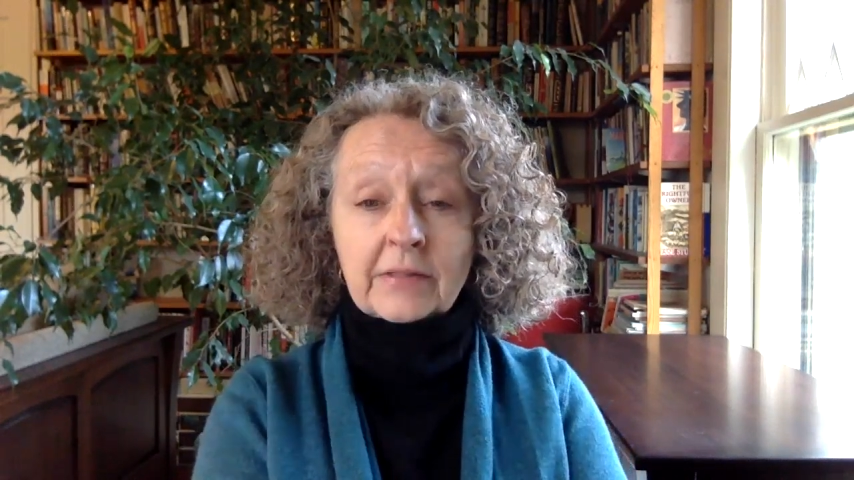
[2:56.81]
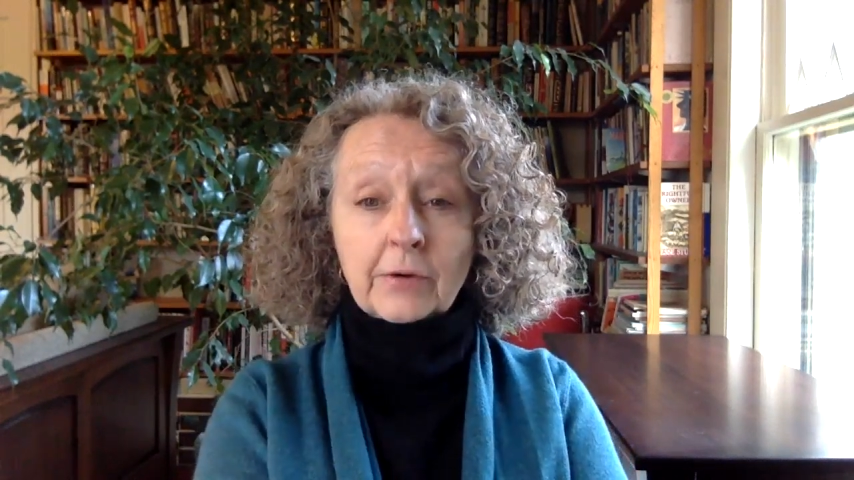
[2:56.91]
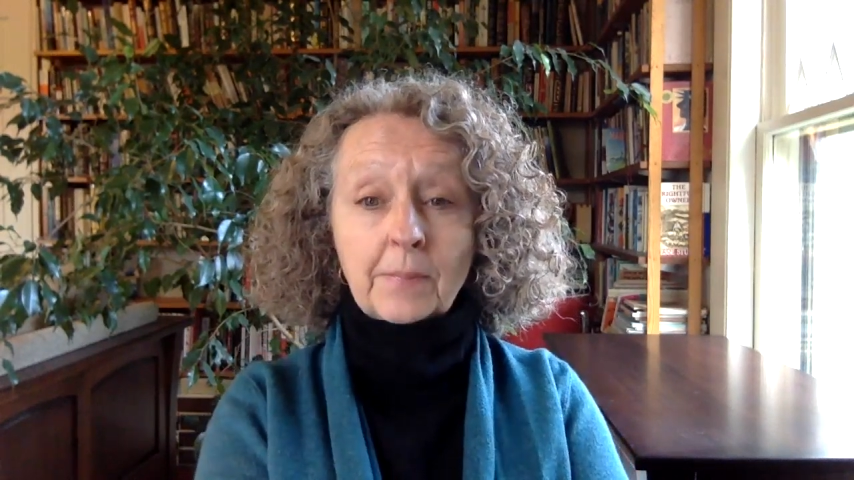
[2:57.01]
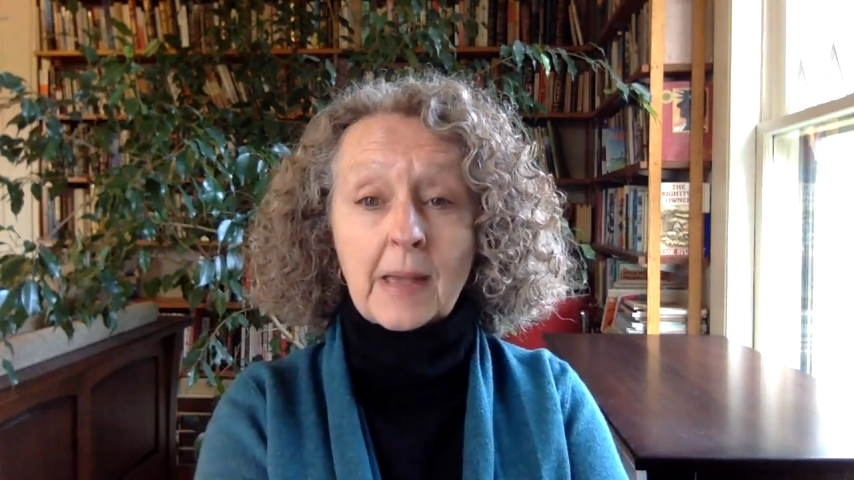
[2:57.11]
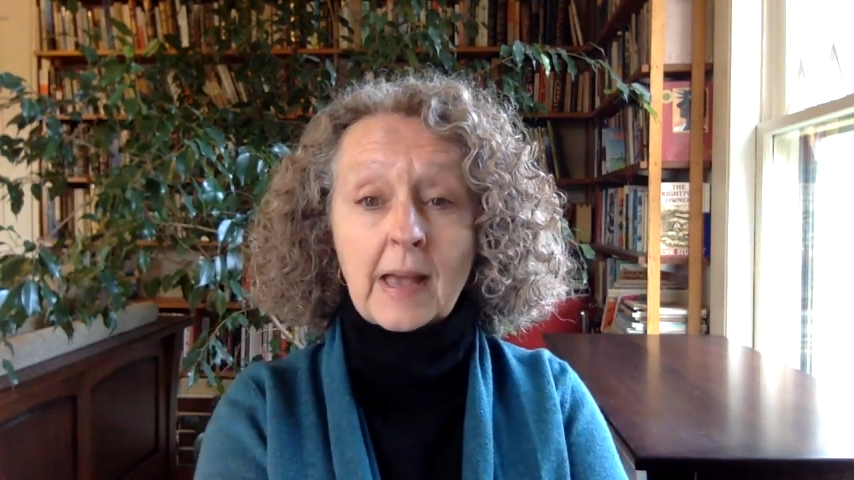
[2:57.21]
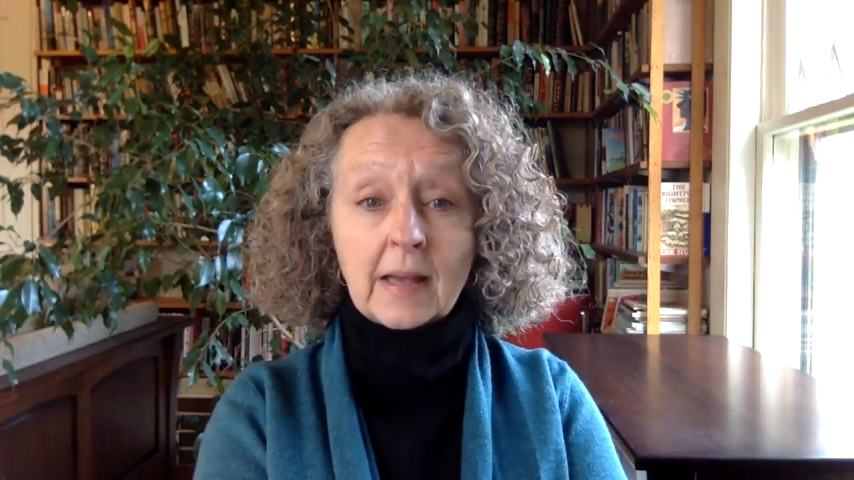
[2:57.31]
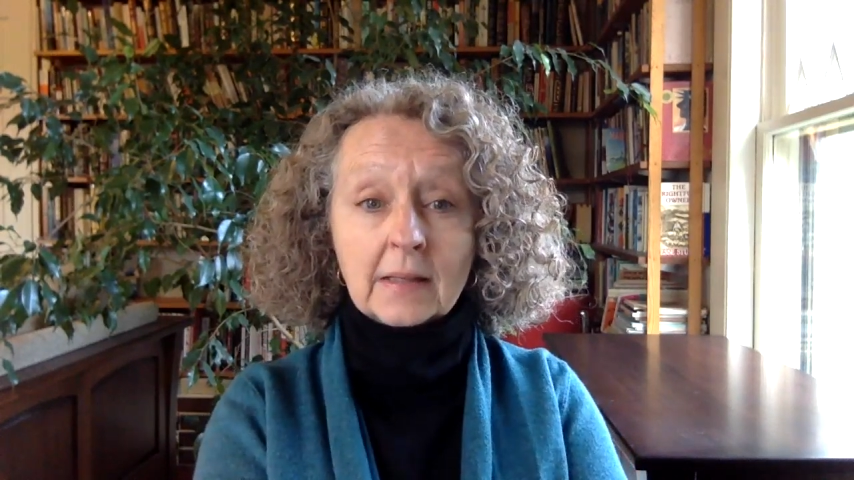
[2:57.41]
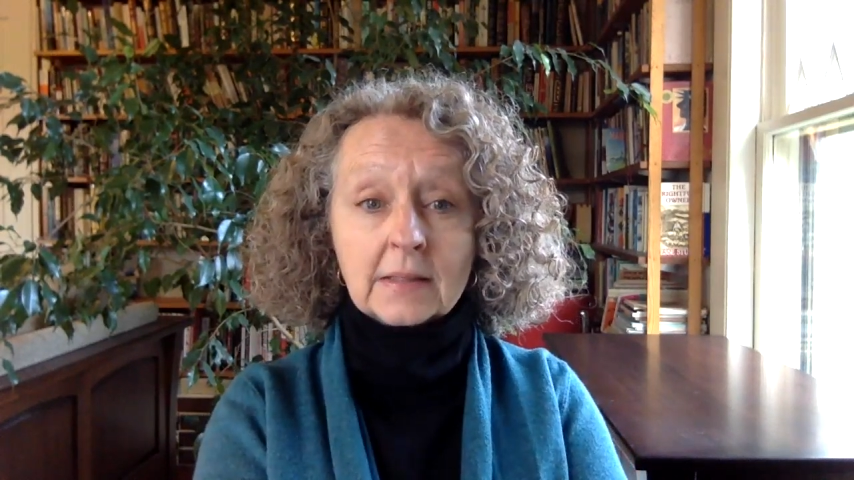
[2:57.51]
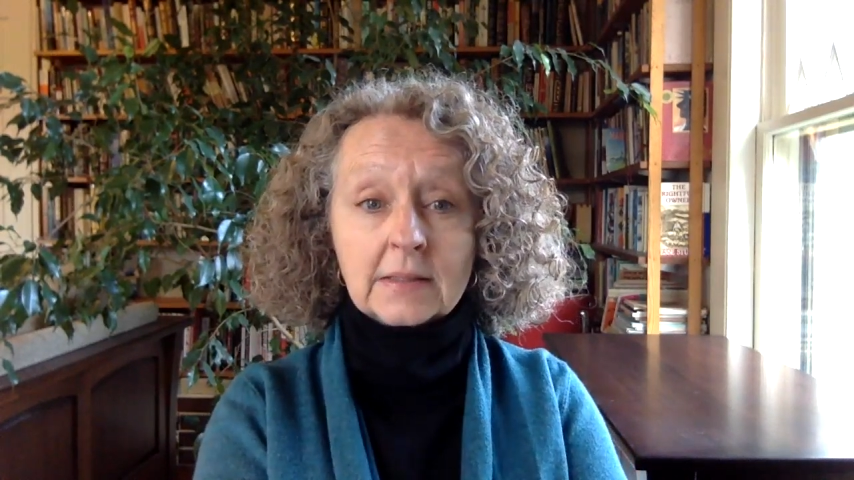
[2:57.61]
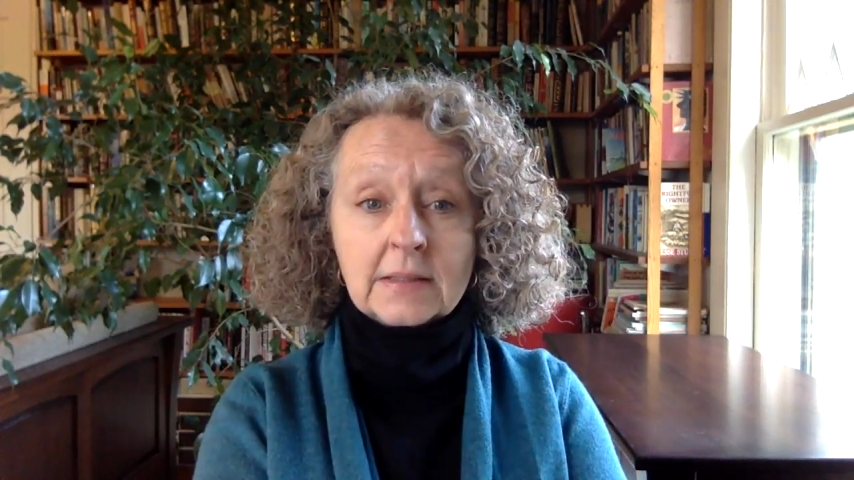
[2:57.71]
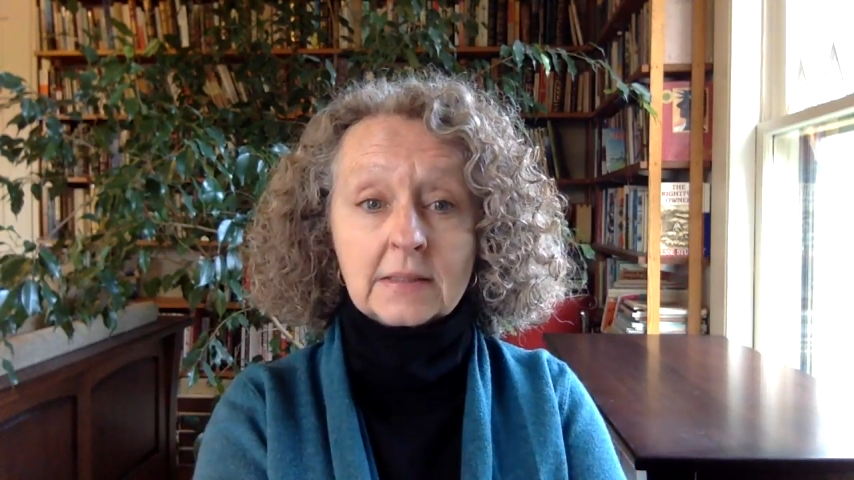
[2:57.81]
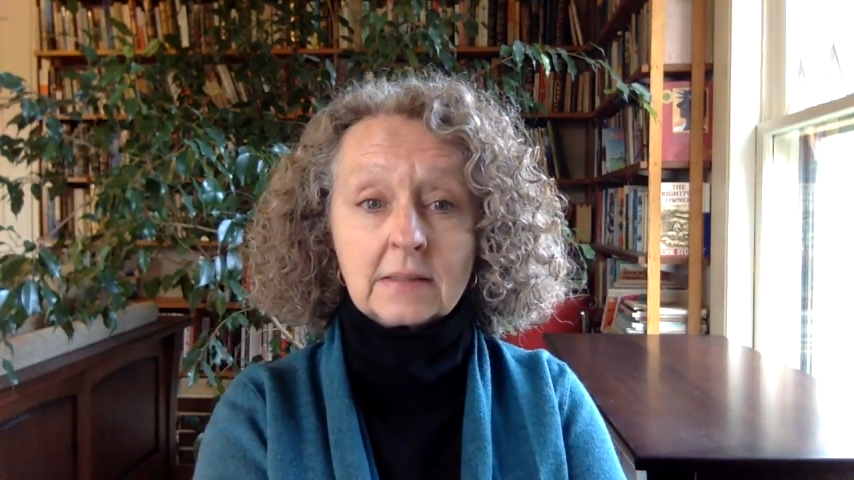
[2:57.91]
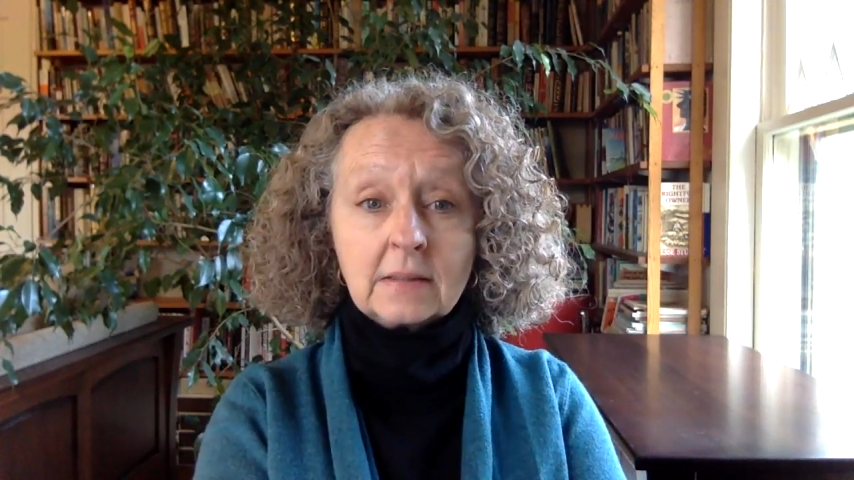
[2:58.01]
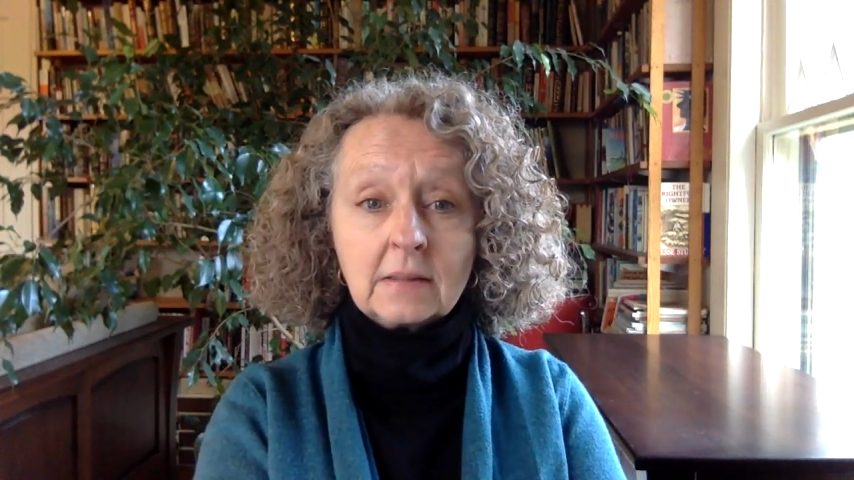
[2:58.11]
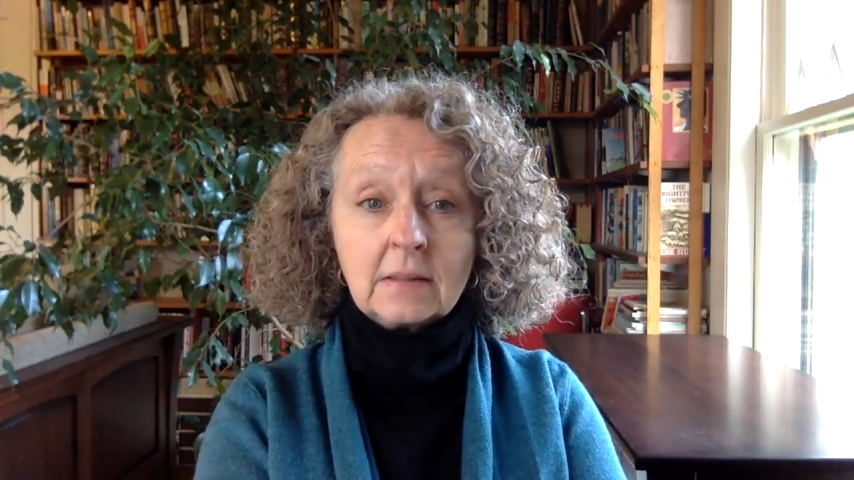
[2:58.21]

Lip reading: their backs.